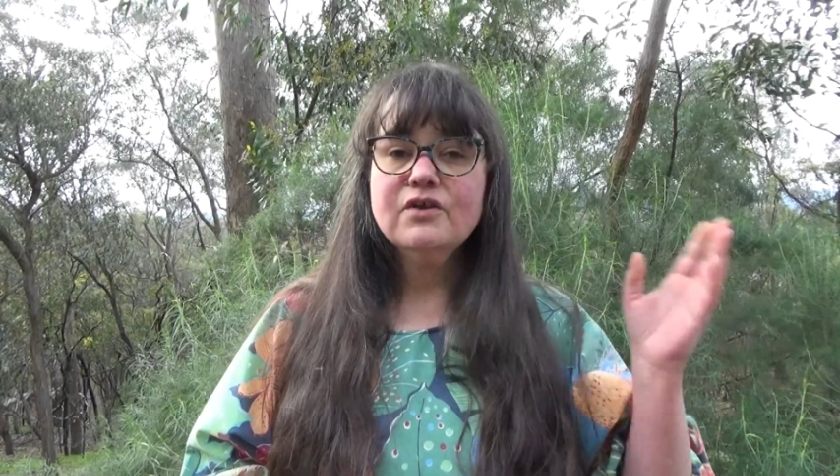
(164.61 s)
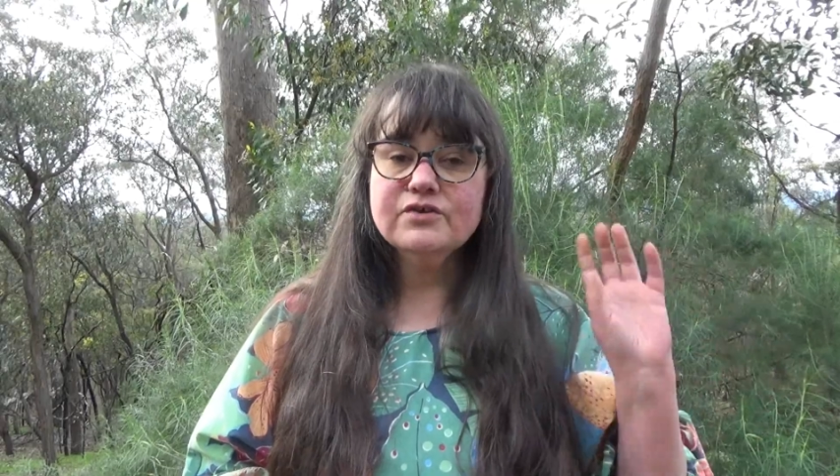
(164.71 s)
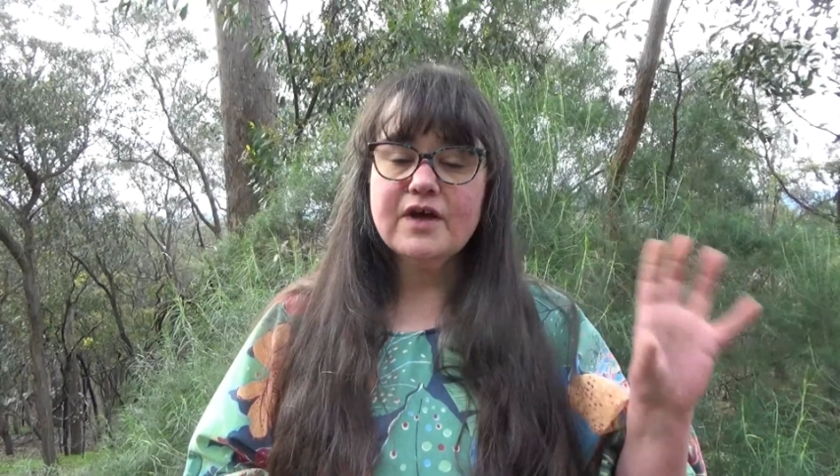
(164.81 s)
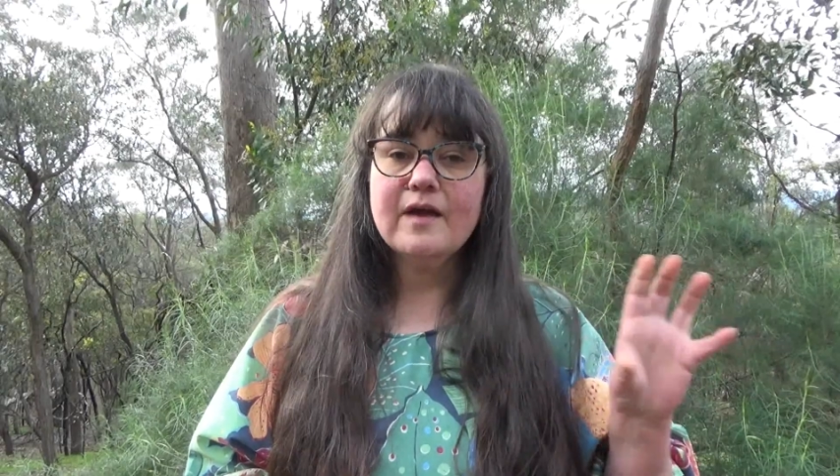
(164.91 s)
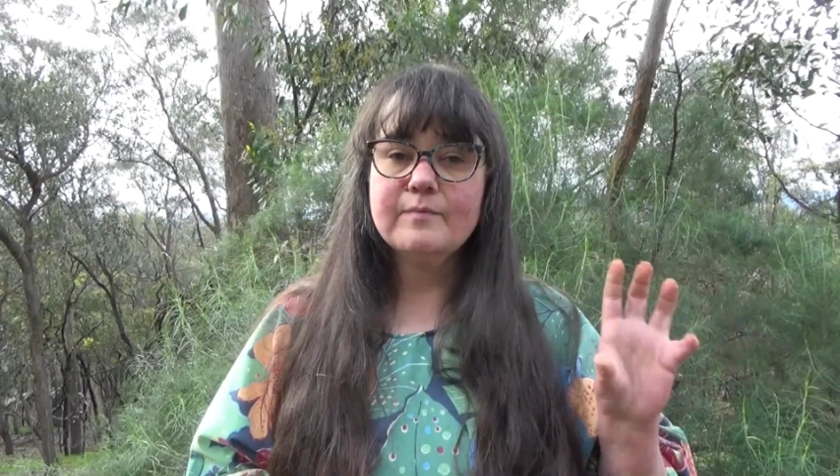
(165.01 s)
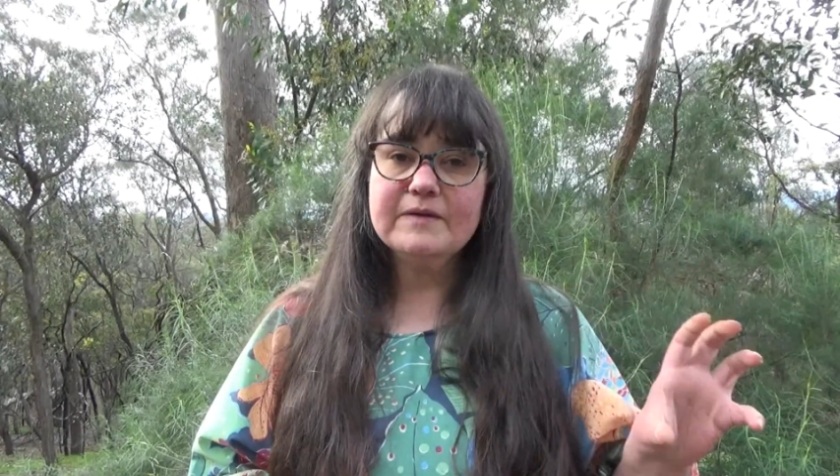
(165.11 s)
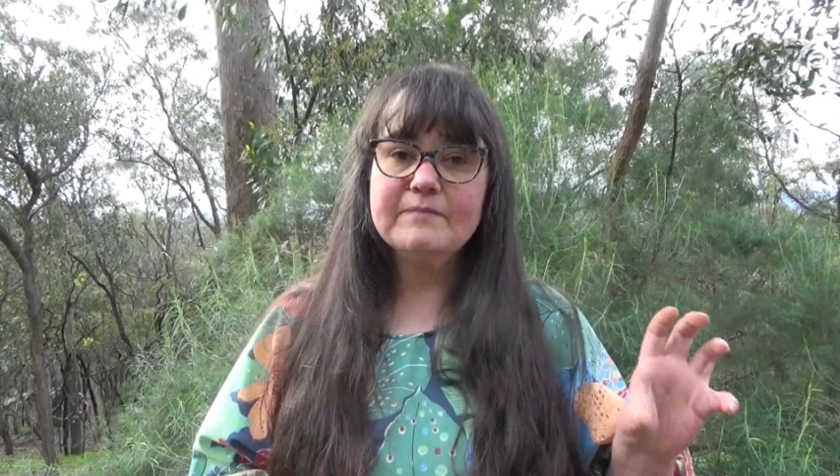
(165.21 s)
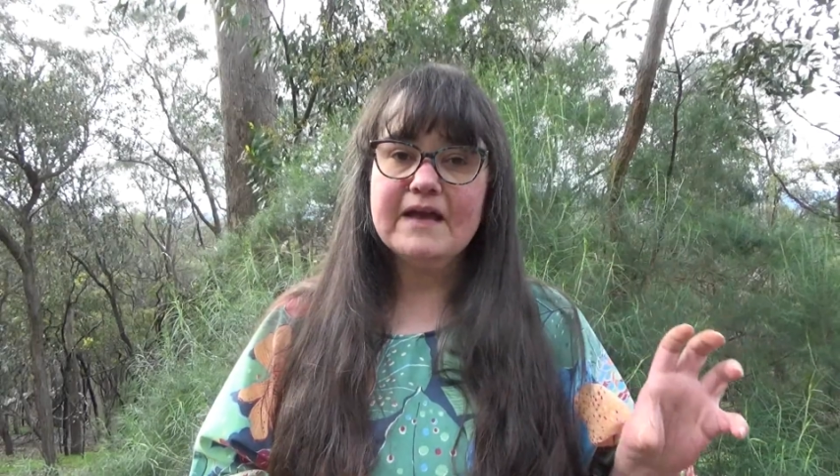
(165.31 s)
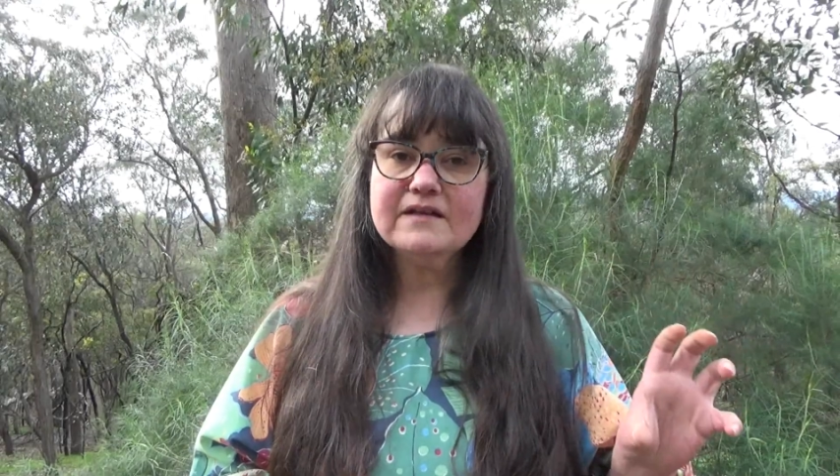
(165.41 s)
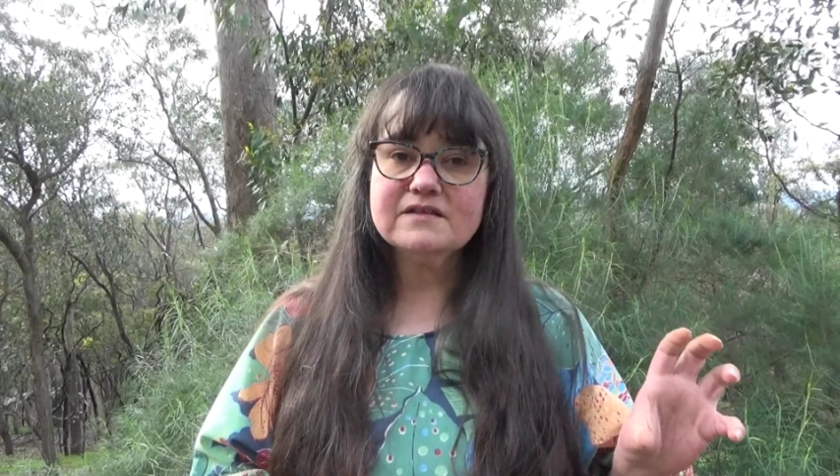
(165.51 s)
You tie a big
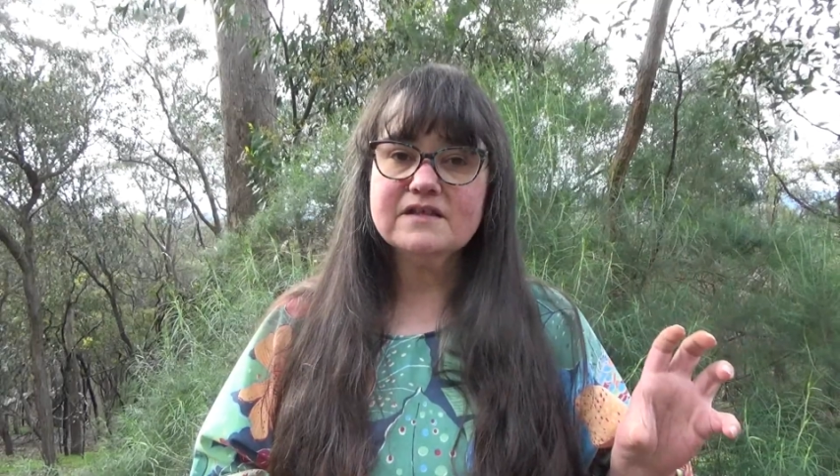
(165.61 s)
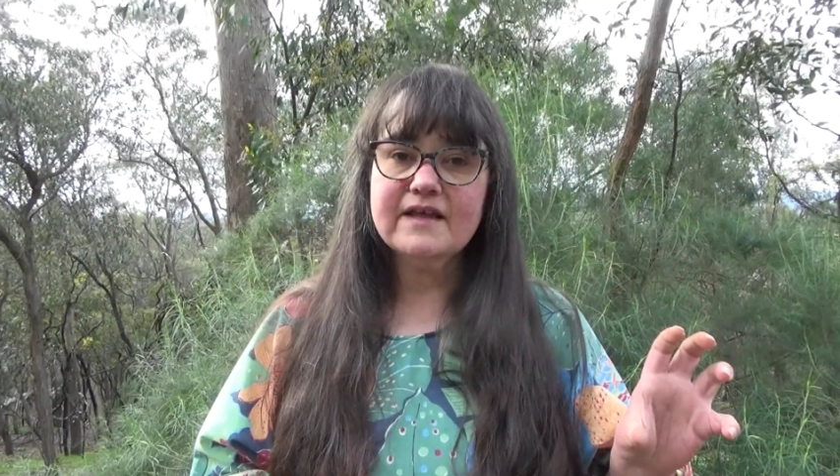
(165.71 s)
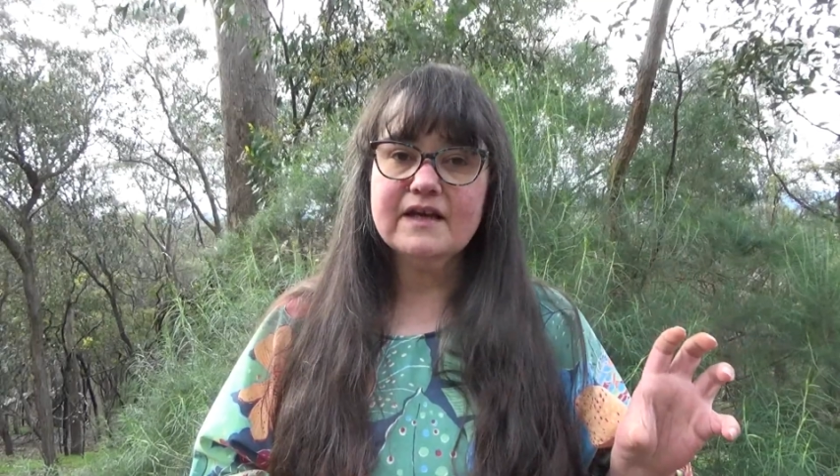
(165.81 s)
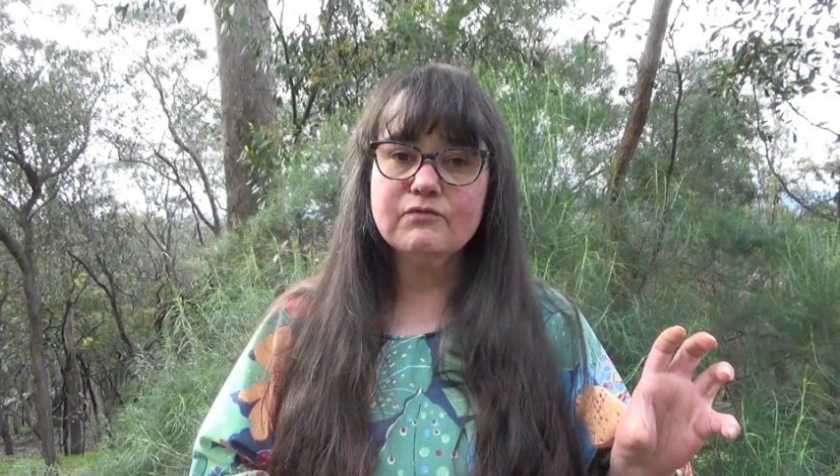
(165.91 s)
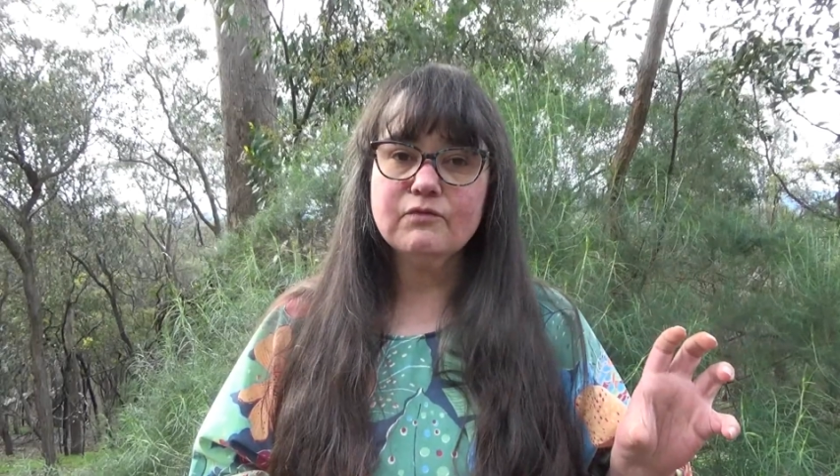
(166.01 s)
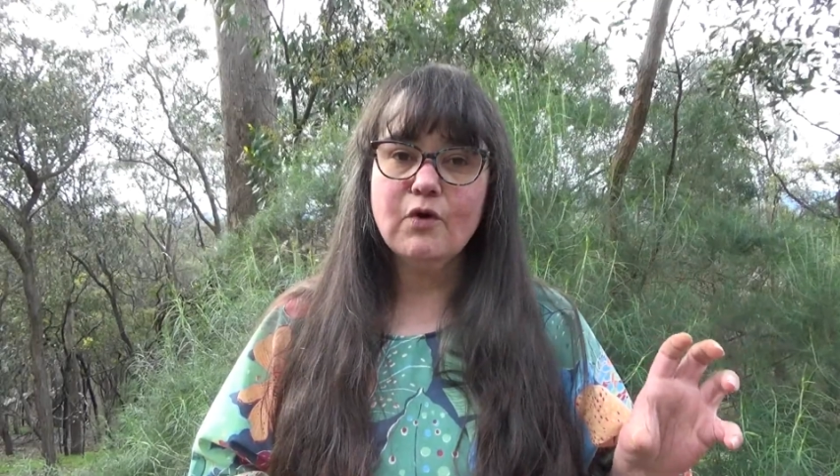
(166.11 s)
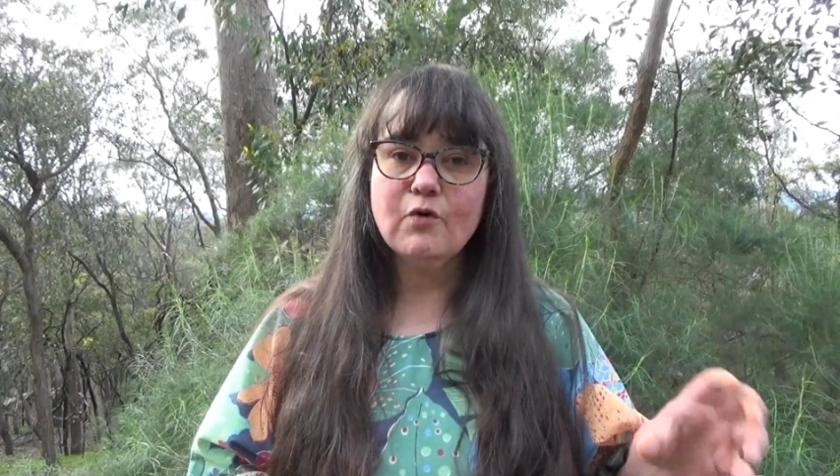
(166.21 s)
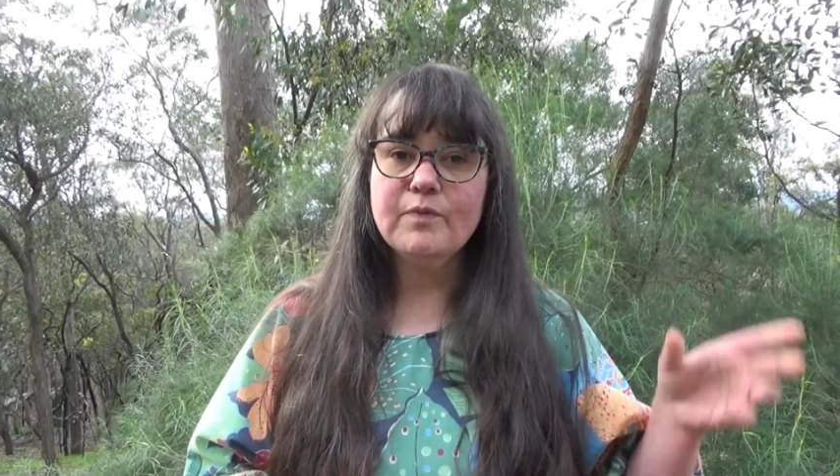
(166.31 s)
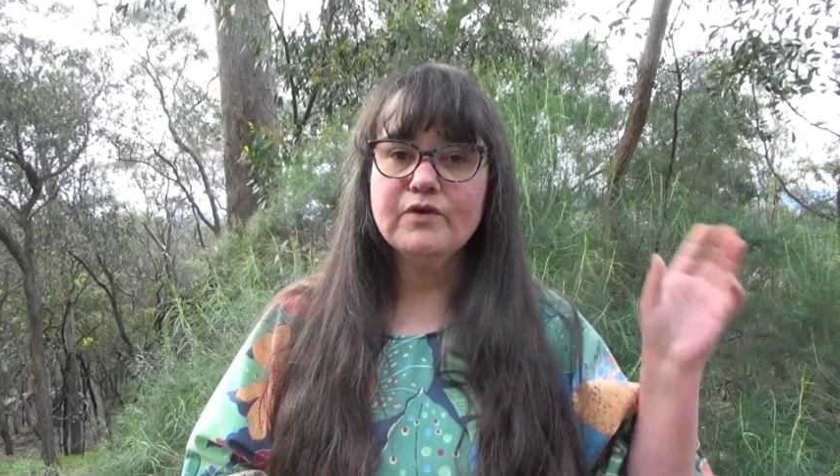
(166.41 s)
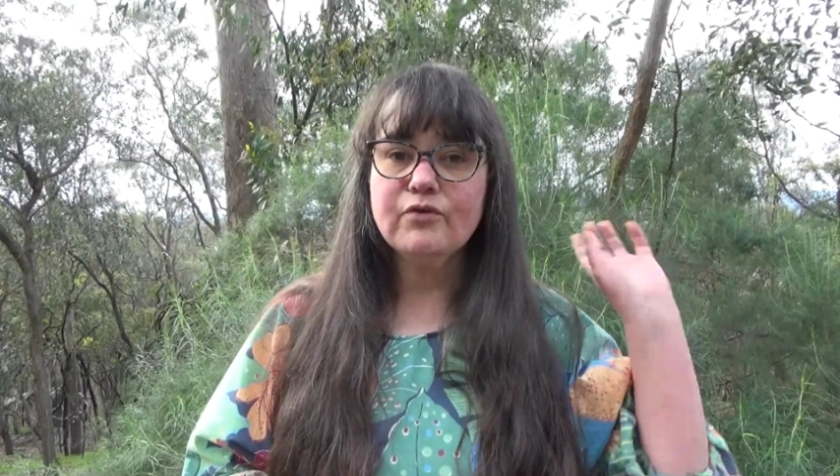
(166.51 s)
magnet to the end of a rope,